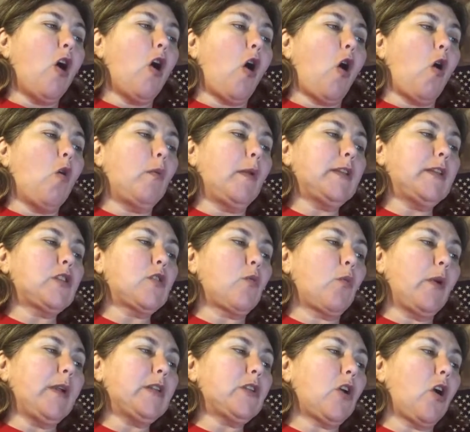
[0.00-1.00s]
only to
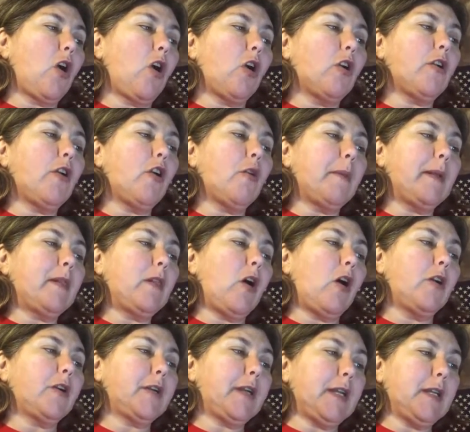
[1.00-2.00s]
return her
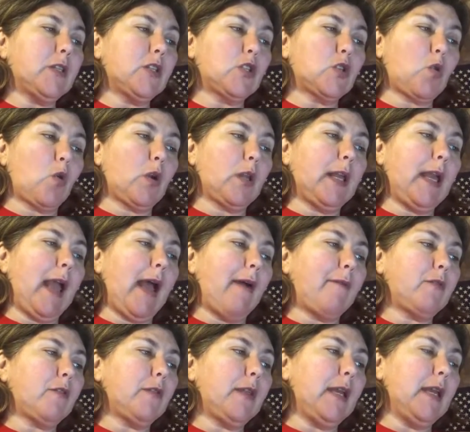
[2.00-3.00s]
belongings shortly
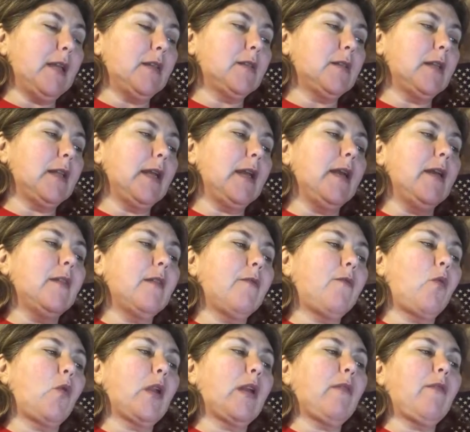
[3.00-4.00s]
after the incident in the
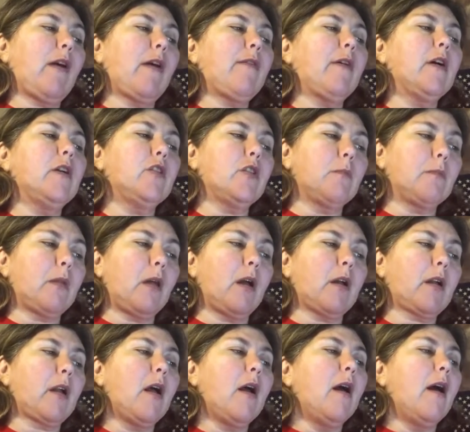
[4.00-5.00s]
4500
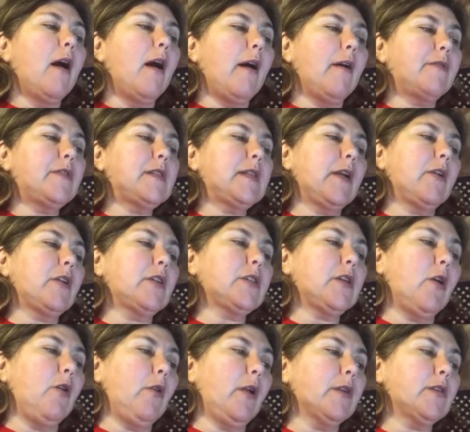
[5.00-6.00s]
block of
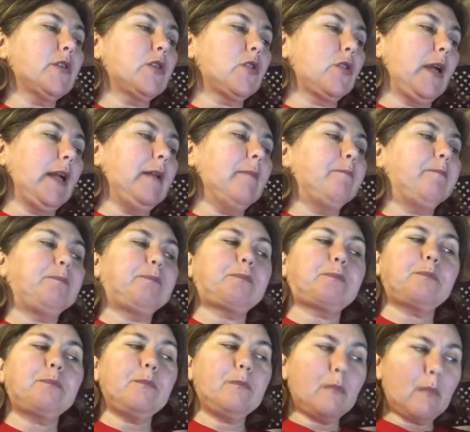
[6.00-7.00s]
Saratoga Street
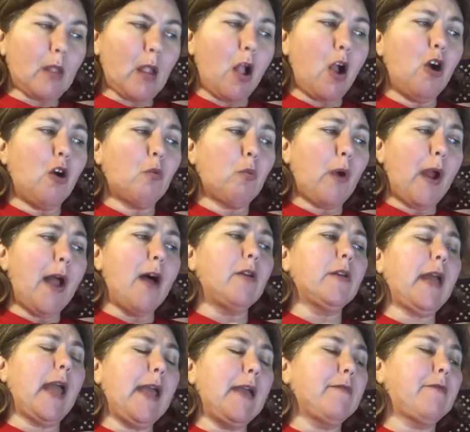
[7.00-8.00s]

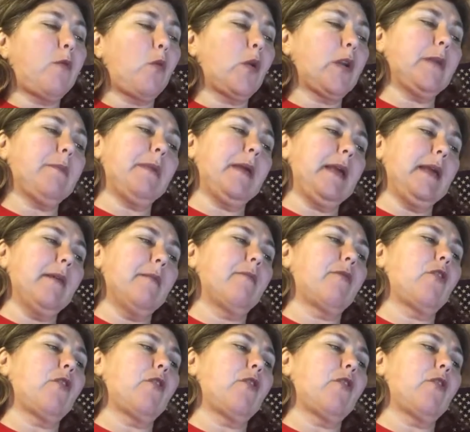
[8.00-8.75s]
around 8:40 p.m.